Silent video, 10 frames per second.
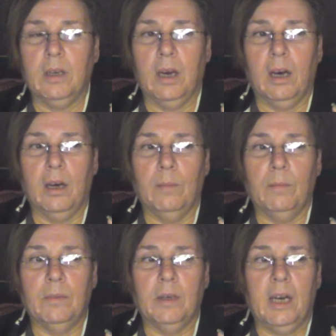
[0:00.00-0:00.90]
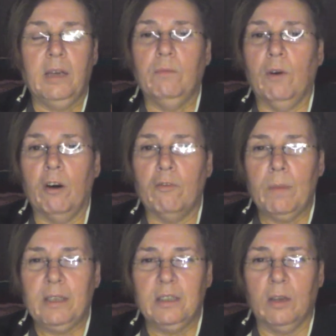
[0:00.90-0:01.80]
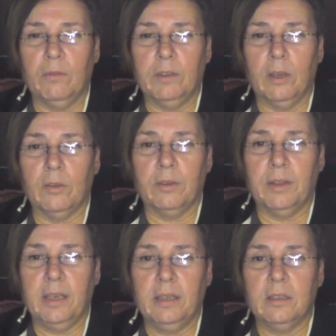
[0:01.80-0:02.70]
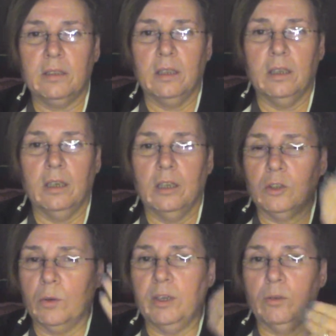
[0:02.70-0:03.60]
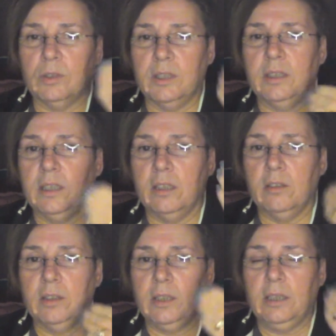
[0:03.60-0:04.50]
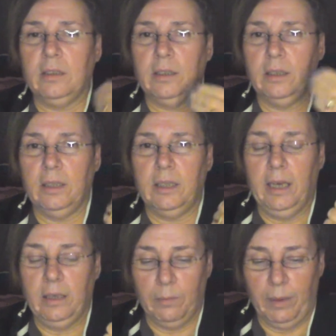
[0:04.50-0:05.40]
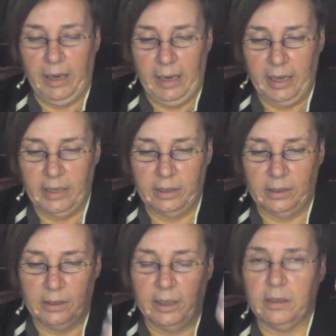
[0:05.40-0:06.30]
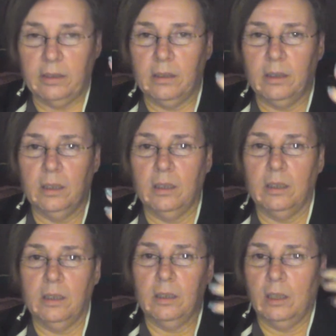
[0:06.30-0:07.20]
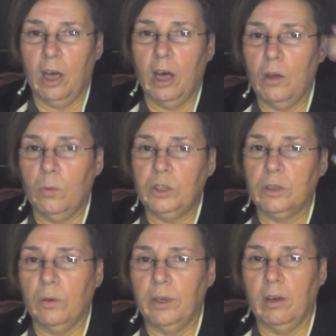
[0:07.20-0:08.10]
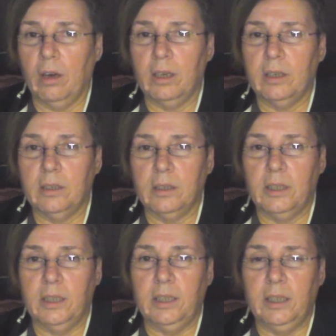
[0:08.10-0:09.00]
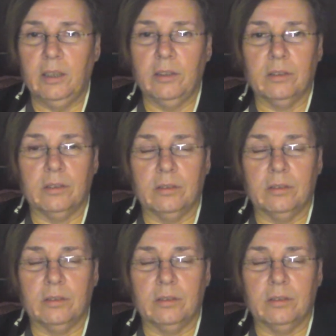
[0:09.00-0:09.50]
I involve myself in other things, so I don't sit there and get in my head and let all what's going on in here